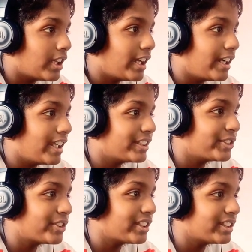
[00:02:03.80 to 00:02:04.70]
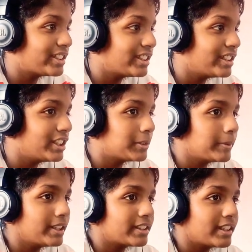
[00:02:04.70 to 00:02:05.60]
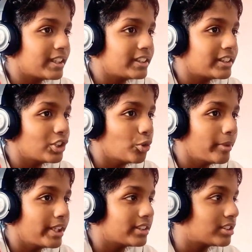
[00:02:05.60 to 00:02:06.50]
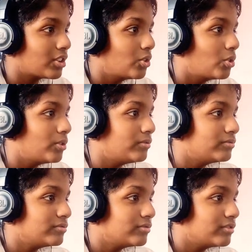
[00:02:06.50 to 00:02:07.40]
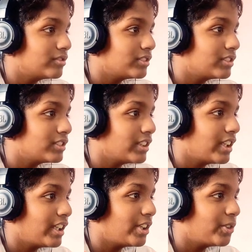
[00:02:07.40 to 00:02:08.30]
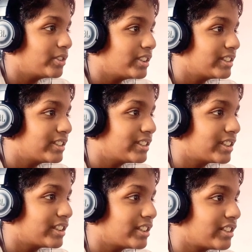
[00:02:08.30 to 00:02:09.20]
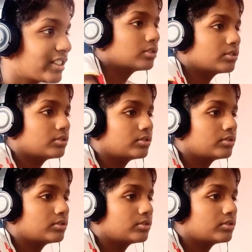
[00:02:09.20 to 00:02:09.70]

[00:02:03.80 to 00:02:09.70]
And as you can see, it's been sent 0 minutes ago. Hello, this is it.